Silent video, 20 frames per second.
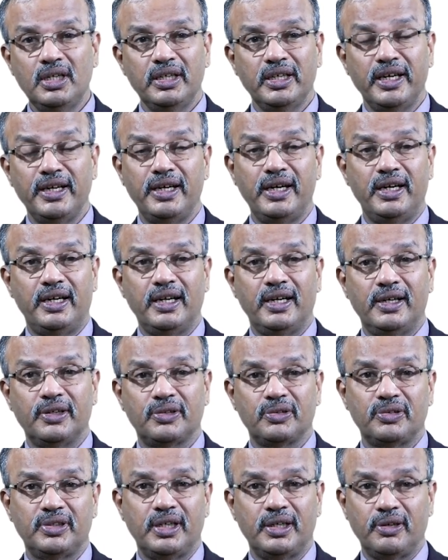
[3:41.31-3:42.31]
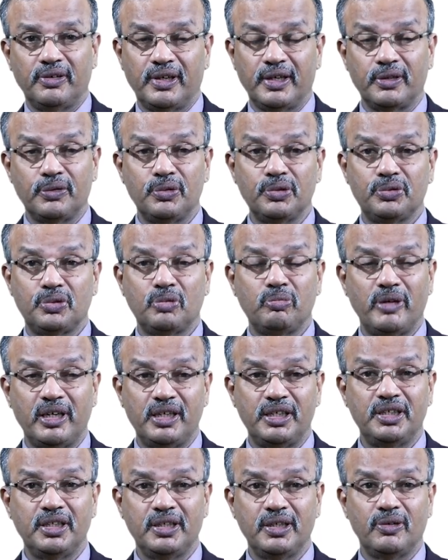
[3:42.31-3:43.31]
in detail, so that you can go through my
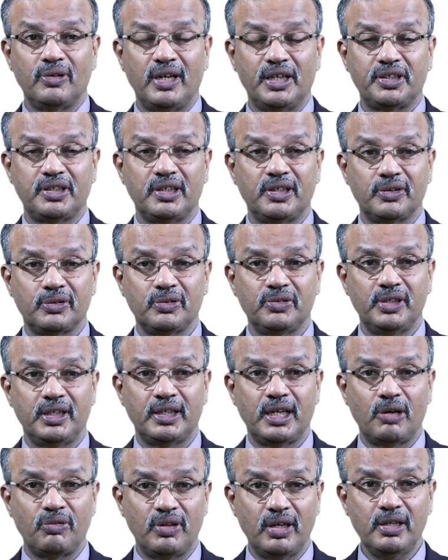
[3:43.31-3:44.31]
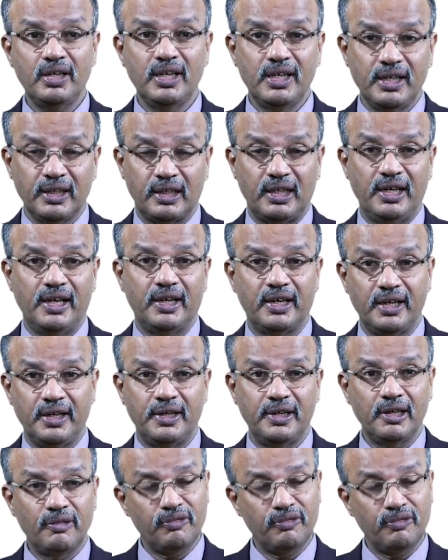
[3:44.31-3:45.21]
DigiNow lecture so that have the clear idea.